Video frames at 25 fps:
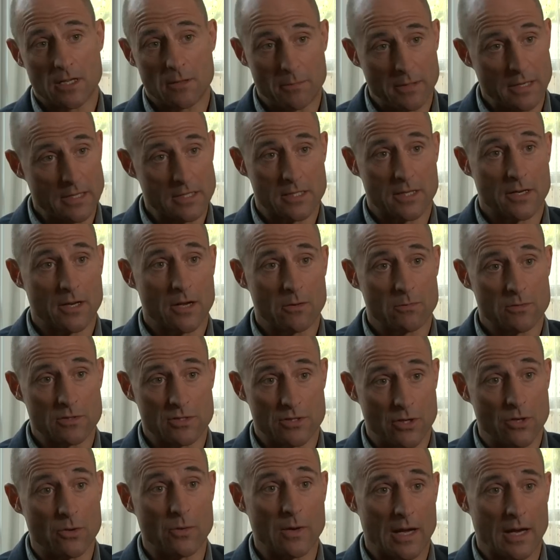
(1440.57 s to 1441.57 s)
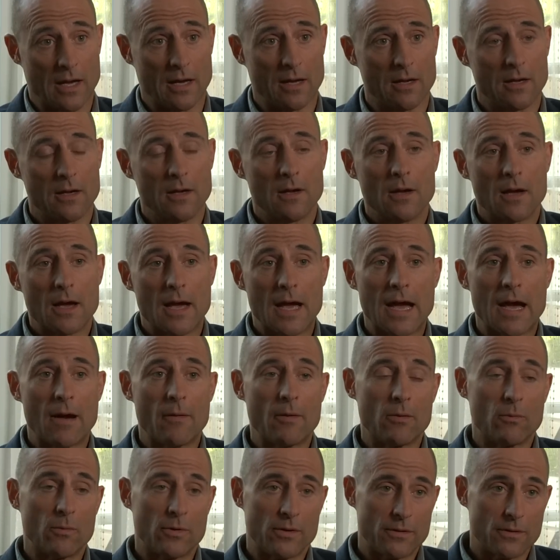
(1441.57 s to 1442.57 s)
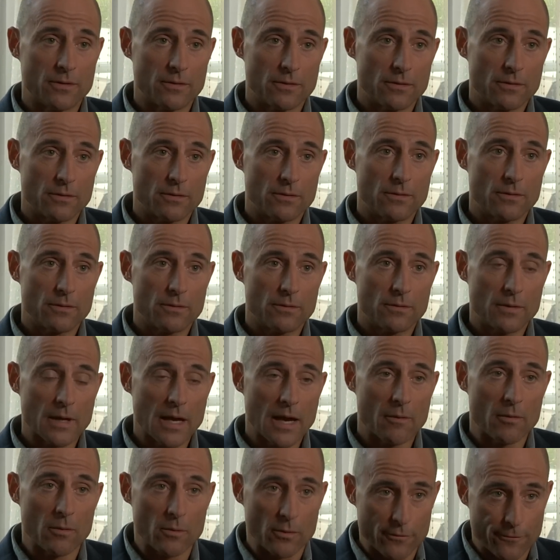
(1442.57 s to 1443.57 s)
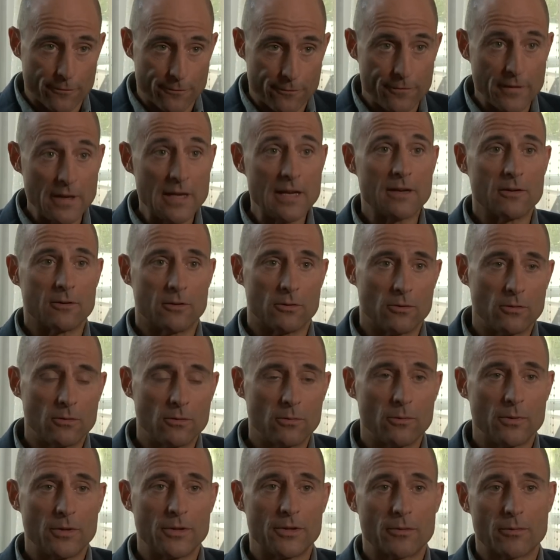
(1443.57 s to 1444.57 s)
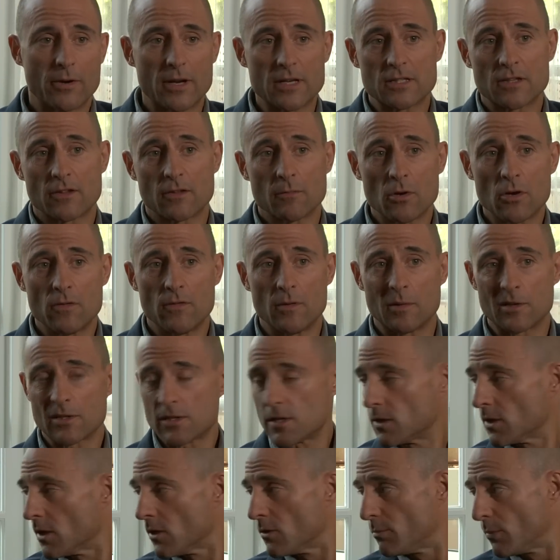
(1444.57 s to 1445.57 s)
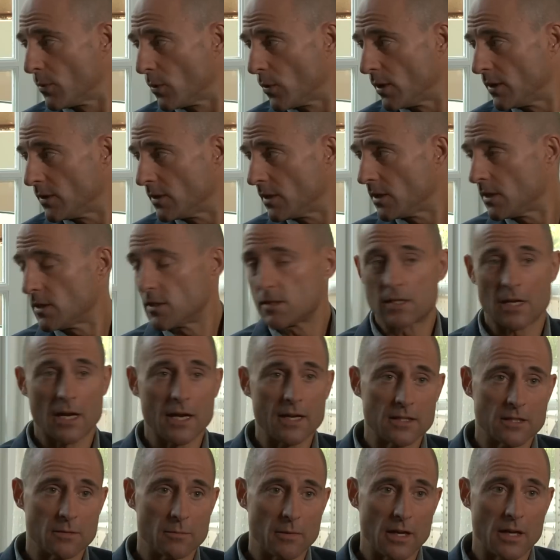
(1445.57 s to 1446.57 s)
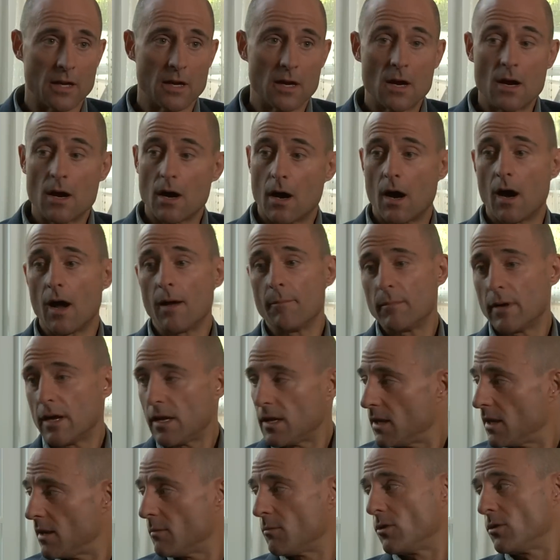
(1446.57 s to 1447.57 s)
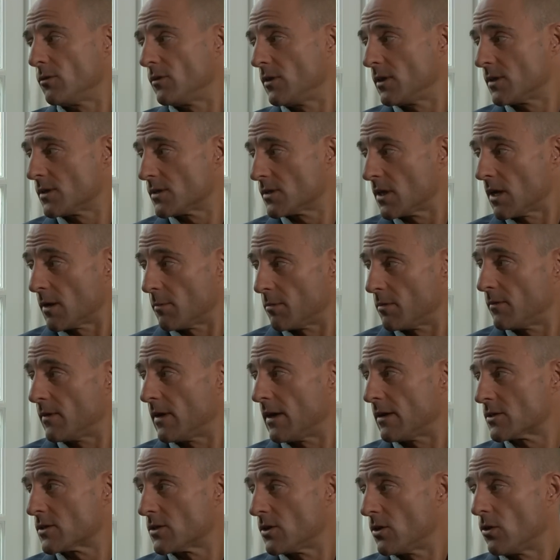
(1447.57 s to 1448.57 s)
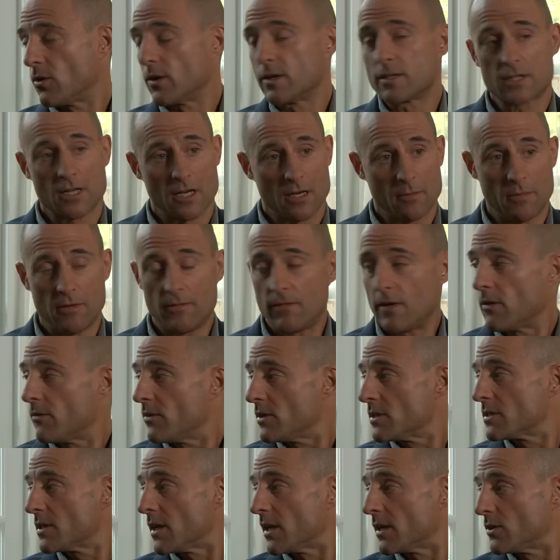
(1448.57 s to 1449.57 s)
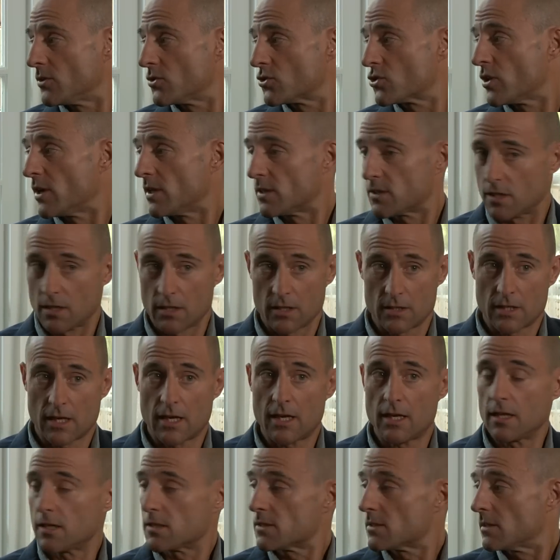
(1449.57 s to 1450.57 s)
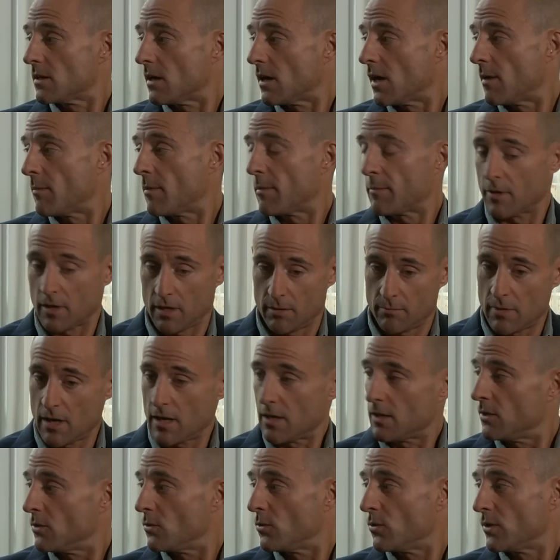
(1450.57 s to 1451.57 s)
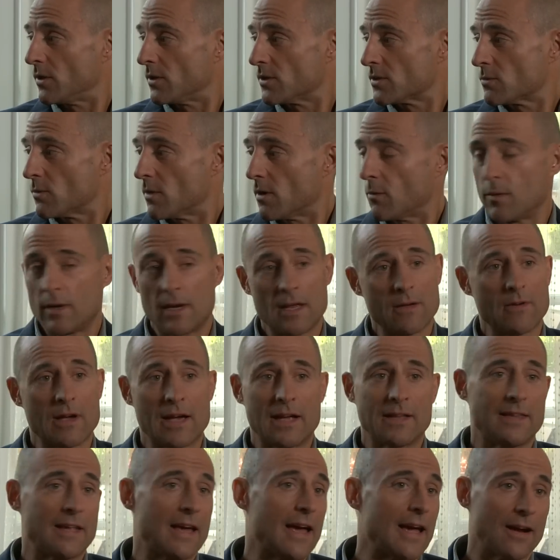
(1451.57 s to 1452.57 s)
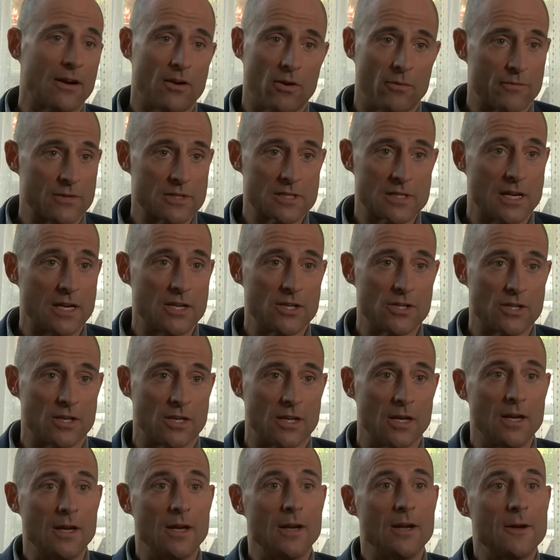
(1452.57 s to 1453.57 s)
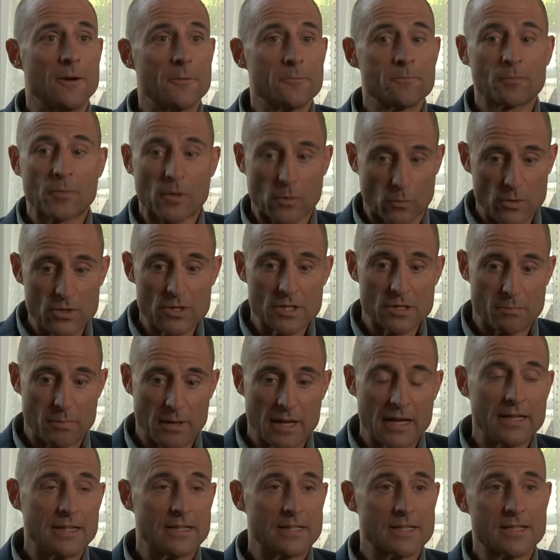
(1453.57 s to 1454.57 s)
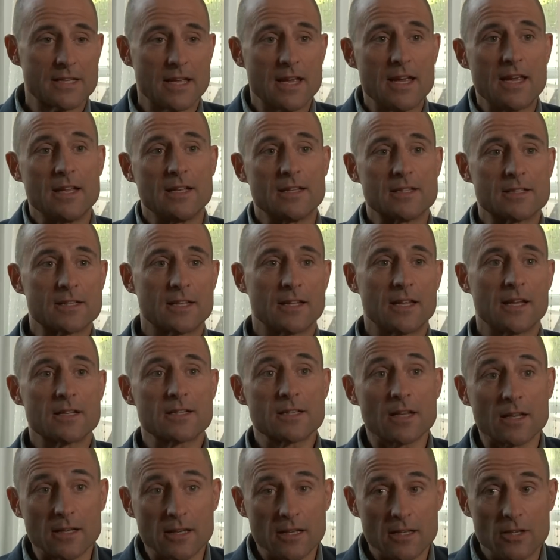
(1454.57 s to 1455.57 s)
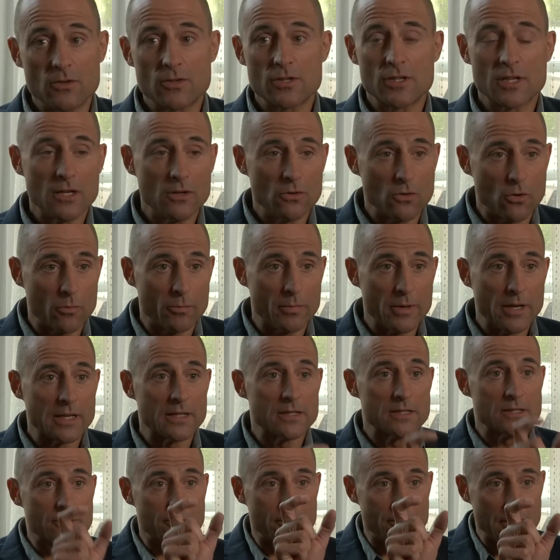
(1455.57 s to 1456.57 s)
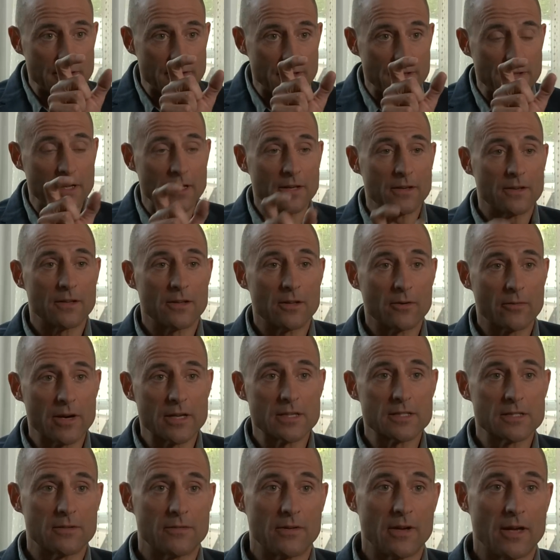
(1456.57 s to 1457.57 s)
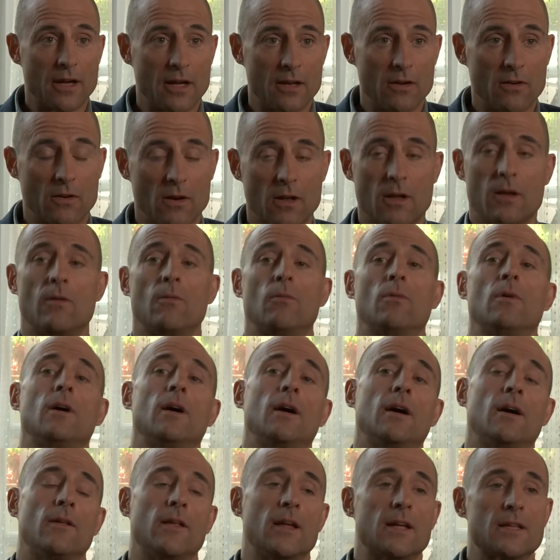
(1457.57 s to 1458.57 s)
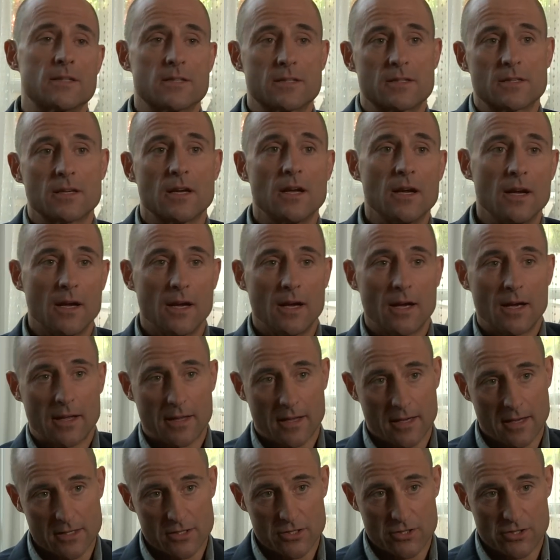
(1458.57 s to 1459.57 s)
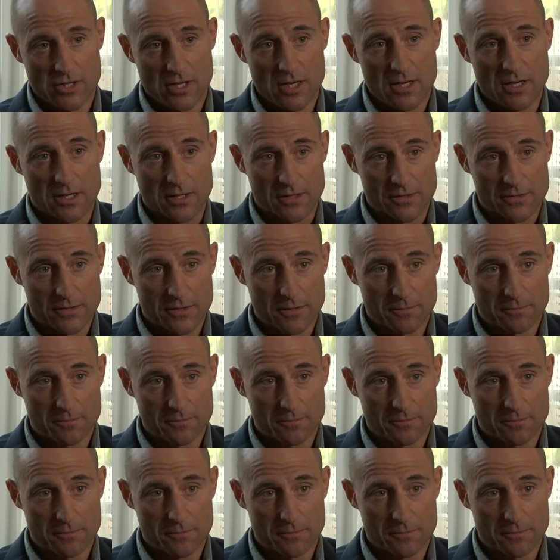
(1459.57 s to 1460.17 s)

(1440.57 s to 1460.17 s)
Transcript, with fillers: in the bits that I was doing, mm. how it would how it would feel with the rest of the movie because at no point did he yeah. say to me i'm making a movie that's a couple of hours long it's going to be very sedentary it's going to take its time i'm going to make the audience work we never had that conversation mm. we just played the scenes and then suddenly you see your bits fitted into the rest of it and you're like wow that's that's genius well